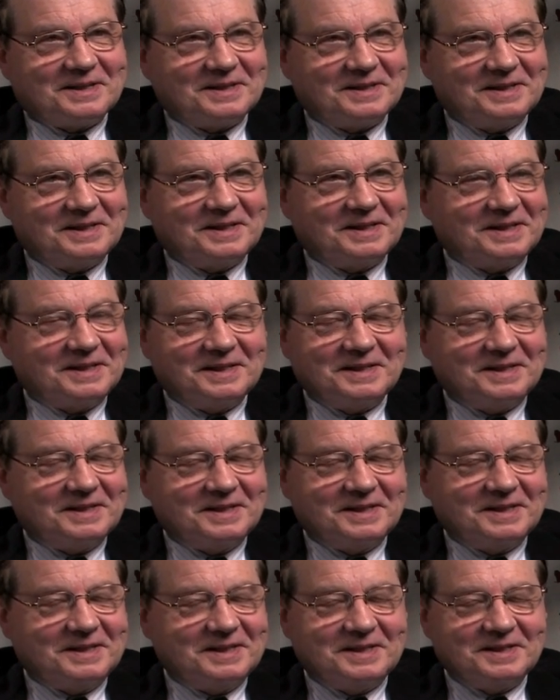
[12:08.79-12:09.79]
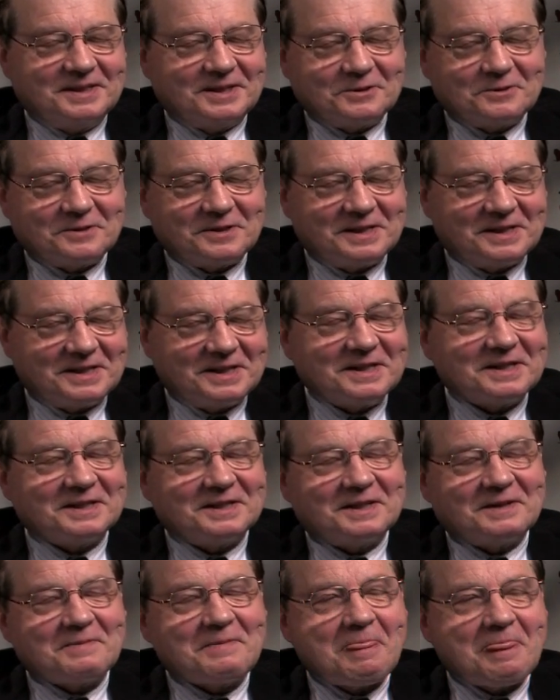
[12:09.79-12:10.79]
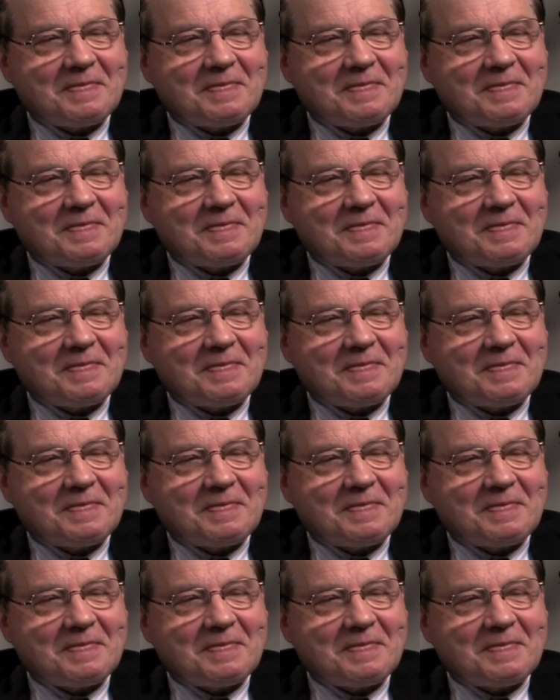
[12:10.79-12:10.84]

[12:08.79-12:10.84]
in a rural area.